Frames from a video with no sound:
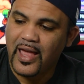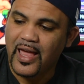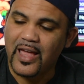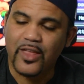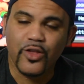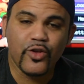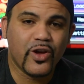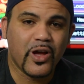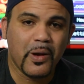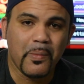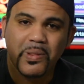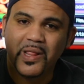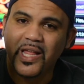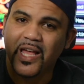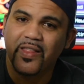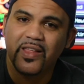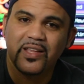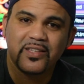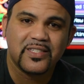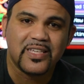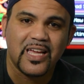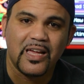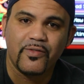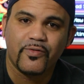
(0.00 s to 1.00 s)
and you can play
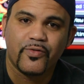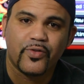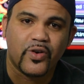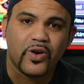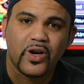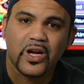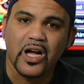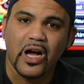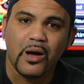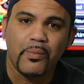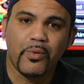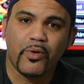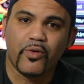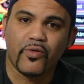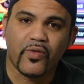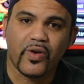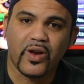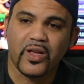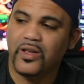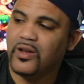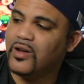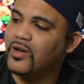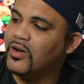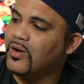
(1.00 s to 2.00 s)
this game for a couple
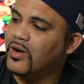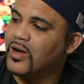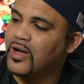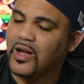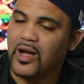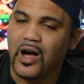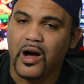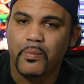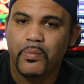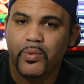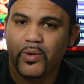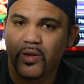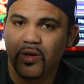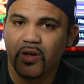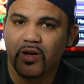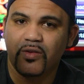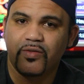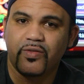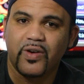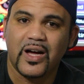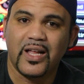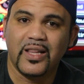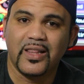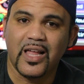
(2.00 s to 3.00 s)

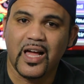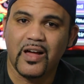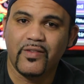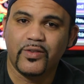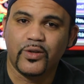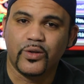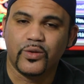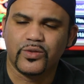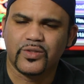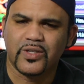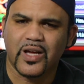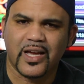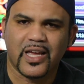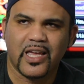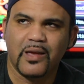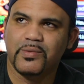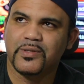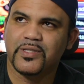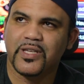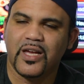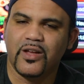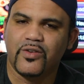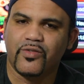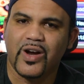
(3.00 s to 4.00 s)
of levels. I keep
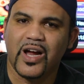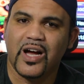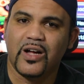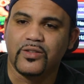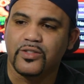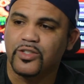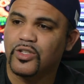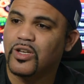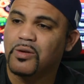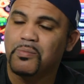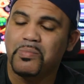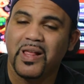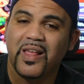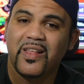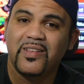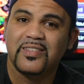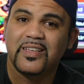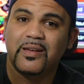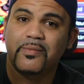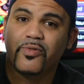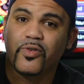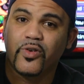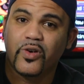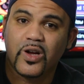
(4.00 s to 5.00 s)
saying rounds. You can play
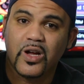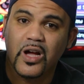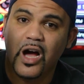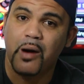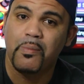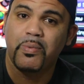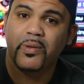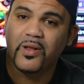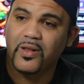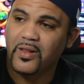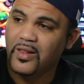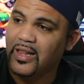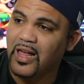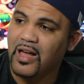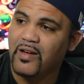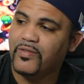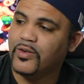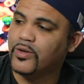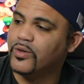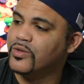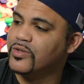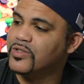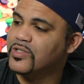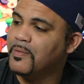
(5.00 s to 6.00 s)
this game for a couple of
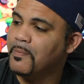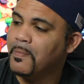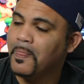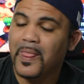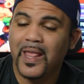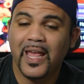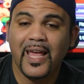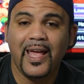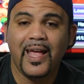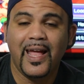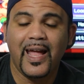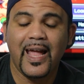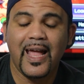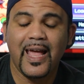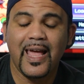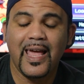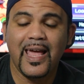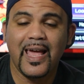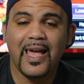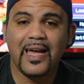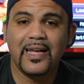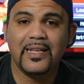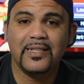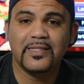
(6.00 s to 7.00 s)
levels,
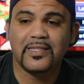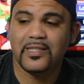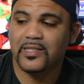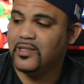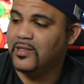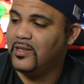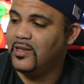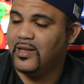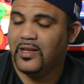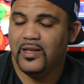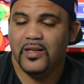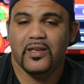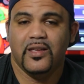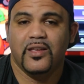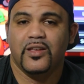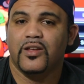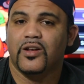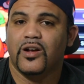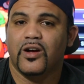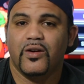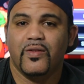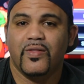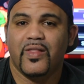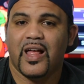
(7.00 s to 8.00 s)
and
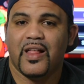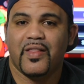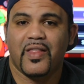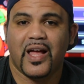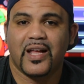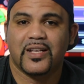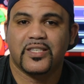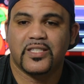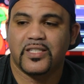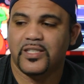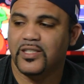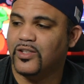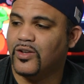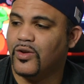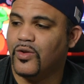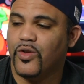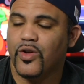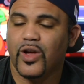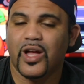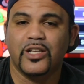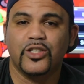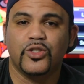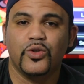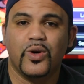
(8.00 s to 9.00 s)

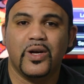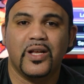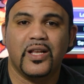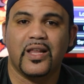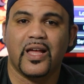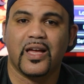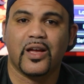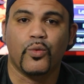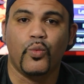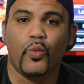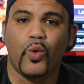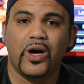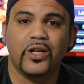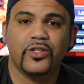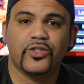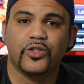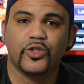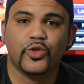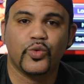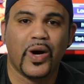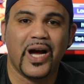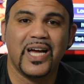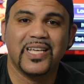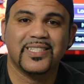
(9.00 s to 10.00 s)
you can do it like once
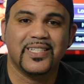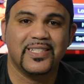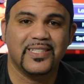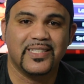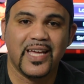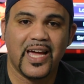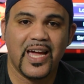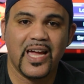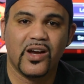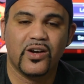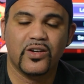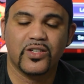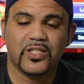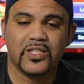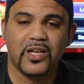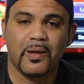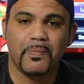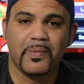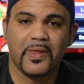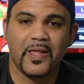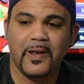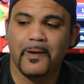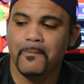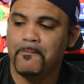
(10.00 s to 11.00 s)
or twice a day or
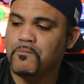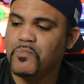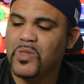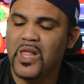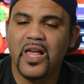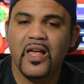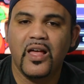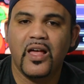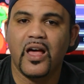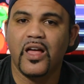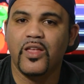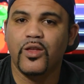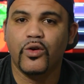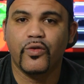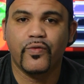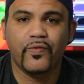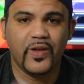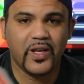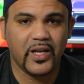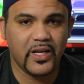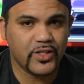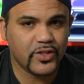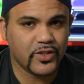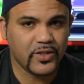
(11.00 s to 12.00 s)
something, and you'll
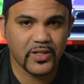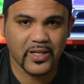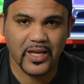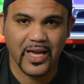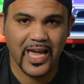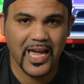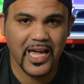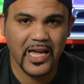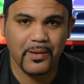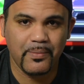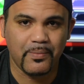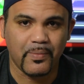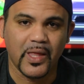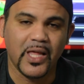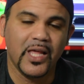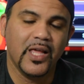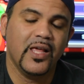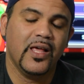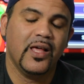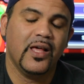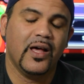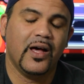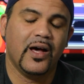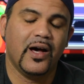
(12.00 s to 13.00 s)
finish the game.
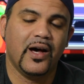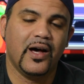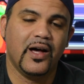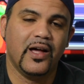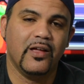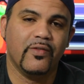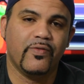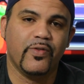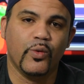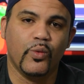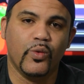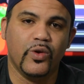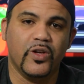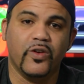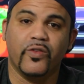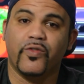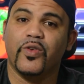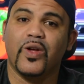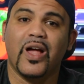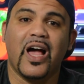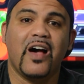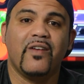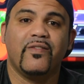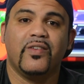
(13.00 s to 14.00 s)
If
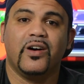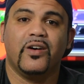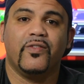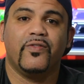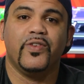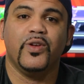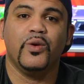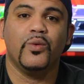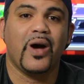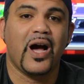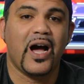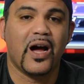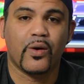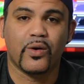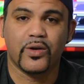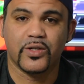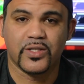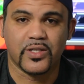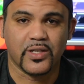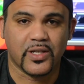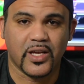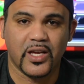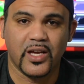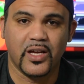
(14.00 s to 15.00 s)
you have a few hours
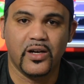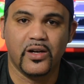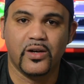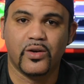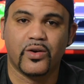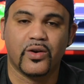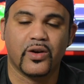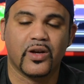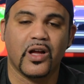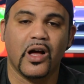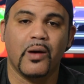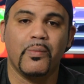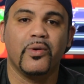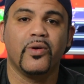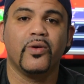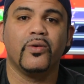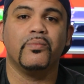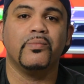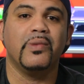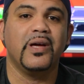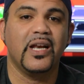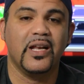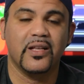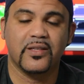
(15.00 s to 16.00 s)
to kill or a couple
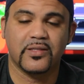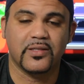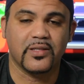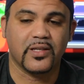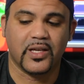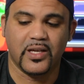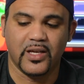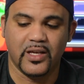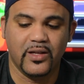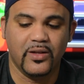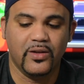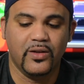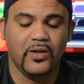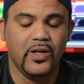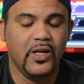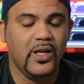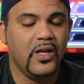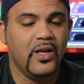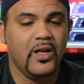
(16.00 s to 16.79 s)
minutes to kill,